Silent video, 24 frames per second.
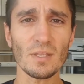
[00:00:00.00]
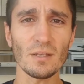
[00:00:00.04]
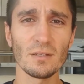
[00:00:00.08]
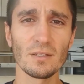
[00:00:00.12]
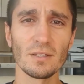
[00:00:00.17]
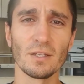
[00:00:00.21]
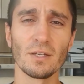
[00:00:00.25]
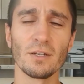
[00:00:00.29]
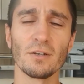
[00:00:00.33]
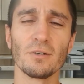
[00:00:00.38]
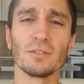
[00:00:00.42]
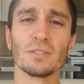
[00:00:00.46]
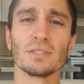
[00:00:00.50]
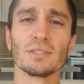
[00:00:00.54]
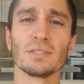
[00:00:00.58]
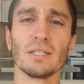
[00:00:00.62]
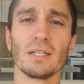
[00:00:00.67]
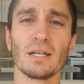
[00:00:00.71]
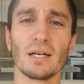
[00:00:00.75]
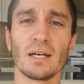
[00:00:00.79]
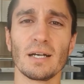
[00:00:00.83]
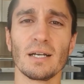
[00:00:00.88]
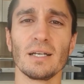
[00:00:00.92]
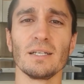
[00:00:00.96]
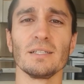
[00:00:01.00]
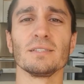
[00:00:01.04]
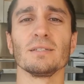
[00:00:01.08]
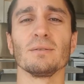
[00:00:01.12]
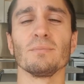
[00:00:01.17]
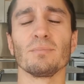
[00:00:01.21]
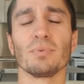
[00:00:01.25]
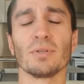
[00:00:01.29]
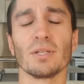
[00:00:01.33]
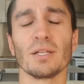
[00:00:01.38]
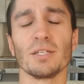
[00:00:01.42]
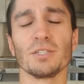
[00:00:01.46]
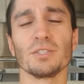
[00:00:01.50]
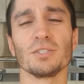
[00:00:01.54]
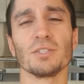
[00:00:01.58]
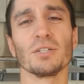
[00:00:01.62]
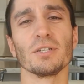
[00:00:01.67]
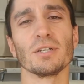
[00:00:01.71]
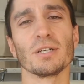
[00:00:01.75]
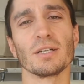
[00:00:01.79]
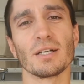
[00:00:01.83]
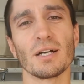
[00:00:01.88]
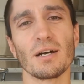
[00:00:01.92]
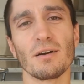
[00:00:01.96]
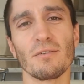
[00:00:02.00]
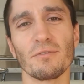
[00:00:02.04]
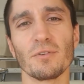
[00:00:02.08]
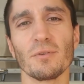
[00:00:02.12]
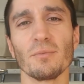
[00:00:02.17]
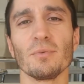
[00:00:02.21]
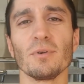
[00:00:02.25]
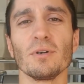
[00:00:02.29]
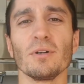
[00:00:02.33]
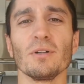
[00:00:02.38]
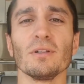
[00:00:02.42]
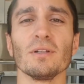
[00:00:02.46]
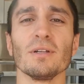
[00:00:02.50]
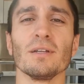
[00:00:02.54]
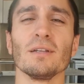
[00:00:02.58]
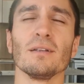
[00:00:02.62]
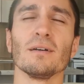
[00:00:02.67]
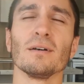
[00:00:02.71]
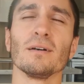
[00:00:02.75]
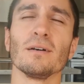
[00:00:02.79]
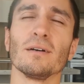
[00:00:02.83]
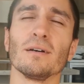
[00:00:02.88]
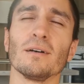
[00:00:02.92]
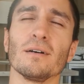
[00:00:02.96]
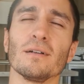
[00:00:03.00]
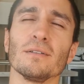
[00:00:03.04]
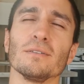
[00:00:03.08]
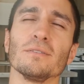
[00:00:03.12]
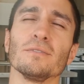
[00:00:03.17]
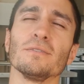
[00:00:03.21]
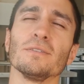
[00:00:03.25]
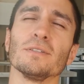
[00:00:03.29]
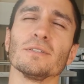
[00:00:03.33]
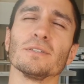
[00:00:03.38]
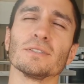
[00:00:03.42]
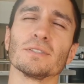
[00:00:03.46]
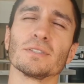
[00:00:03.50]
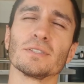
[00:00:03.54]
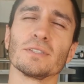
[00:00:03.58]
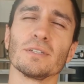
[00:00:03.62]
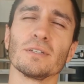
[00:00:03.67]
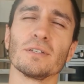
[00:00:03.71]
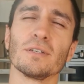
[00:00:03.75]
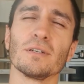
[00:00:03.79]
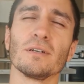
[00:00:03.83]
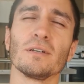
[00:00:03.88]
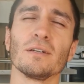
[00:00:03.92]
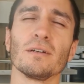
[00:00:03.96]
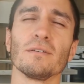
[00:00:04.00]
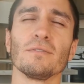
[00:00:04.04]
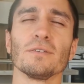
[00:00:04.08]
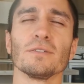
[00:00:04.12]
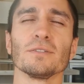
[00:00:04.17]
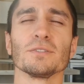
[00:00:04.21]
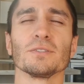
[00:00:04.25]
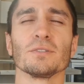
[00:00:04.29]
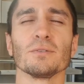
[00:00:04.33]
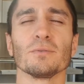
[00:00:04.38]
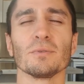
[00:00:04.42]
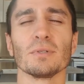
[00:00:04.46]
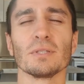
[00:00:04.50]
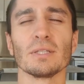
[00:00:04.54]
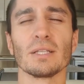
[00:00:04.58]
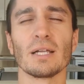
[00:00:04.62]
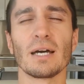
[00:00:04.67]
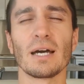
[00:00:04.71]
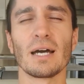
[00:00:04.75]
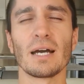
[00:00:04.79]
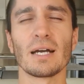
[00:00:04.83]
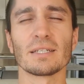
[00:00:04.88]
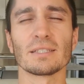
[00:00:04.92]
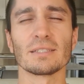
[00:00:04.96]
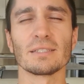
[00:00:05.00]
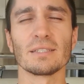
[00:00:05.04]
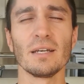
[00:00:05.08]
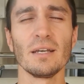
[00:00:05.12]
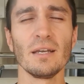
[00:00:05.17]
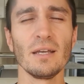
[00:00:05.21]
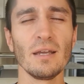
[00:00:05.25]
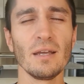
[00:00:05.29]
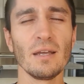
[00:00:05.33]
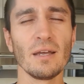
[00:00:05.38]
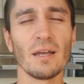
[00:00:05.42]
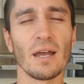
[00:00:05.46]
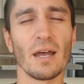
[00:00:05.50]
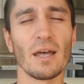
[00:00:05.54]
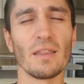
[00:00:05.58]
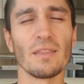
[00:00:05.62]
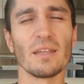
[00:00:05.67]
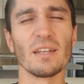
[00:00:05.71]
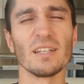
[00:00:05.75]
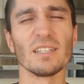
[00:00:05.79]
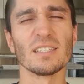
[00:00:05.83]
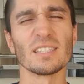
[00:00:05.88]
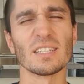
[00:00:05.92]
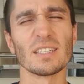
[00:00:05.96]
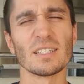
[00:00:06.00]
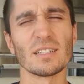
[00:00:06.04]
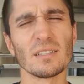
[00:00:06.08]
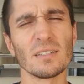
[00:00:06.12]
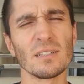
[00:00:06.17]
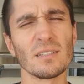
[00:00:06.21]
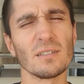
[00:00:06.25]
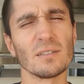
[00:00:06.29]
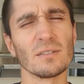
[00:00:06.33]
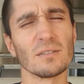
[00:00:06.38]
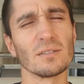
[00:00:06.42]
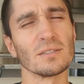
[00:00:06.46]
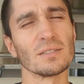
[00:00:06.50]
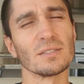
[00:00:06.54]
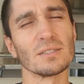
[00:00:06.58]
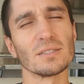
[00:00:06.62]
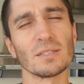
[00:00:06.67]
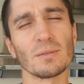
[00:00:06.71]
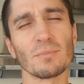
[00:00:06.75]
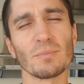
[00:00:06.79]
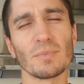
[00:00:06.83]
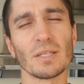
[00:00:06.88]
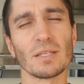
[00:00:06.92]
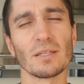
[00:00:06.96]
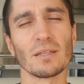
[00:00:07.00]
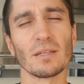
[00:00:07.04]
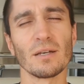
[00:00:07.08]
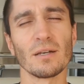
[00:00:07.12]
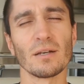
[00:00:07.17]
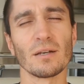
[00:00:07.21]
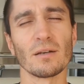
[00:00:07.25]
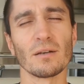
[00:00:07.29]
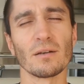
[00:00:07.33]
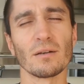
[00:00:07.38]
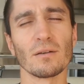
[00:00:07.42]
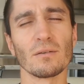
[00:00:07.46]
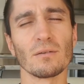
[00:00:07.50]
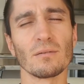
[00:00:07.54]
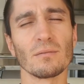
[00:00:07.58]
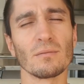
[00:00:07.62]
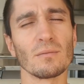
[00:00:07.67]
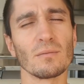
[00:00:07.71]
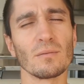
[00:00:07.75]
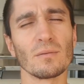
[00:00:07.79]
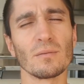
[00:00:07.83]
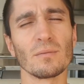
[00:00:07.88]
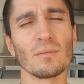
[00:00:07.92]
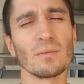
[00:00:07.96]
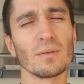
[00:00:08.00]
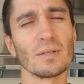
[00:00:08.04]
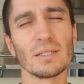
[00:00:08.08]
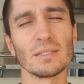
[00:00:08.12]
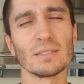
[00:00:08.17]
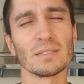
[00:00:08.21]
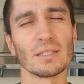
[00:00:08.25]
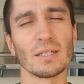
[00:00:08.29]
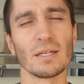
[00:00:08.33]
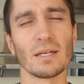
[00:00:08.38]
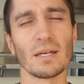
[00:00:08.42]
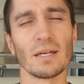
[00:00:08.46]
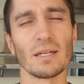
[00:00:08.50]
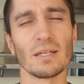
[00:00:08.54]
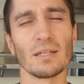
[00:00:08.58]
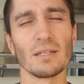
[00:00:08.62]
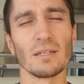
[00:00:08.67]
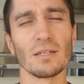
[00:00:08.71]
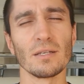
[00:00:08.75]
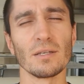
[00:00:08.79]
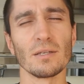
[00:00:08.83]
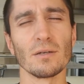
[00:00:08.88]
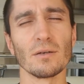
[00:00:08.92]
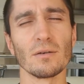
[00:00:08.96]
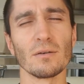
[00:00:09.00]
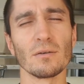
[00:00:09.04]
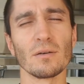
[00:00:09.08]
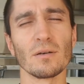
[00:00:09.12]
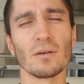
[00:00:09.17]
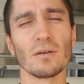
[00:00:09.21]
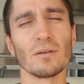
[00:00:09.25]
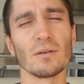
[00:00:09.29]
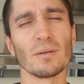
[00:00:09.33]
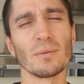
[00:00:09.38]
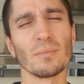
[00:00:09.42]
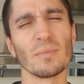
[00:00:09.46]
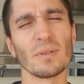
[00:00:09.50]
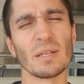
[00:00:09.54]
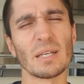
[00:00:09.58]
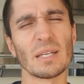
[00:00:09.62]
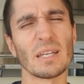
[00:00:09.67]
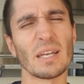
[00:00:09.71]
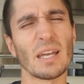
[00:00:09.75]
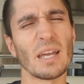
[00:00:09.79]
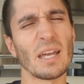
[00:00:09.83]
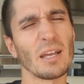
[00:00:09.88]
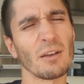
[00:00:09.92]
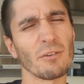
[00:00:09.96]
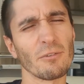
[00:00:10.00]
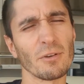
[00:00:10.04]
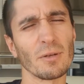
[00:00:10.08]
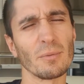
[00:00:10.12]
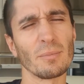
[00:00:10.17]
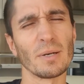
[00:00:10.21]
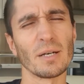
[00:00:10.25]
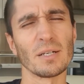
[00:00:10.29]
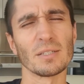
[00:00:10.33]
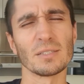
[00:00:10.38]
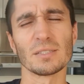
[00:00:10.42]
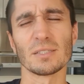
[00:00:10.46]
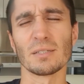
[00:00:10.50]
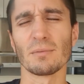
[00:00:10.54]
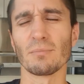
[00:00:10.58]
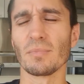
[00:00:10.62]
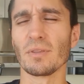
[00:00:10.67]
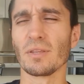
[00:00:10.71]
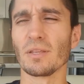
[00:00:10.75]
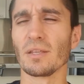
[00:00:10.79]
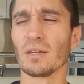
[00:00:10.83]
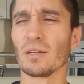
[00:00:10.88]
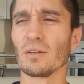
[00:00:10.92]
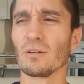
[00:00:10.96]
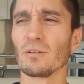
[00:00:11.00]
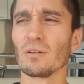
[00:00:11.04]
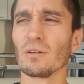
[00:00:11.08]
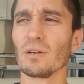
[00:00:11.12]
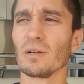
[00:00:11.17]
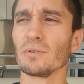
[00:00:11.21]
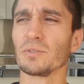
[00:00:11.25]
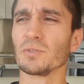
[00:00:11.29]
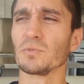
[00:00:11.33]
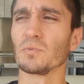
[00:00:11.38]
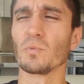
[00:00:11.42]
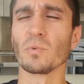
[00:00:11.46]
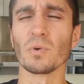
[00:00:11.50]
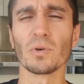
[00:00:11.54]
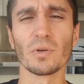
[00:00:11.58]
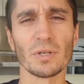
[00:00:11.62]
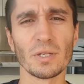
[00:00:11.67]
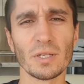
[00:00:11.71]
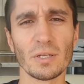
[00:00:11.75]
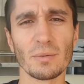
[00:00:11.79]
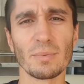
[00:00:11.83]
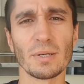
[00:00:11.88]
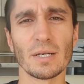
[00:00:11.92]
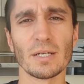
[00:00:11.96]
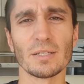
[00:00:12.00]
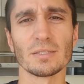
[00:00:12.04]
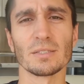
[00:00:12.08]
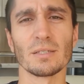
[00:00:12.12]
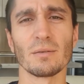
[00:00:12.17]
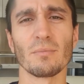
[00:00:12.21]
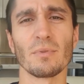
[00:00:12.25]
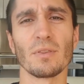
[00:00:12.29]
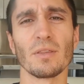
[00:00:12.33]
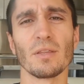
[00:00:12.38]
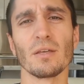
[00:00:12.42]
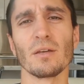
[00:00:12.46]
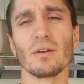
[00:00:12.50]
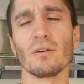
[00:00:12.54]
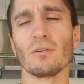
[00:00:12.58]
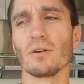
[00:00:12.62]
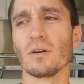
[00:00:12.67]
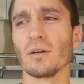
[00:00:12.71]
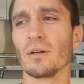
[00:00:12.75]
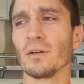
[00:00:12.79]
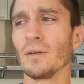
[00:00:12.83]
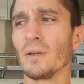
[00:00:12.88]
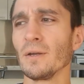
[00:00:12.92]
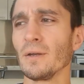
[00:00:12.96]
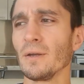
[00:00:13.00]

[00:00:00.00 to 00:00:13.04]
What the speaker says: it's nice and pleasure and comfortable, and this feels good, I feel so relaxed, and then it's like, oh, there's something there. What is that? Oh, I'm like angry about something, or I was worried about something, or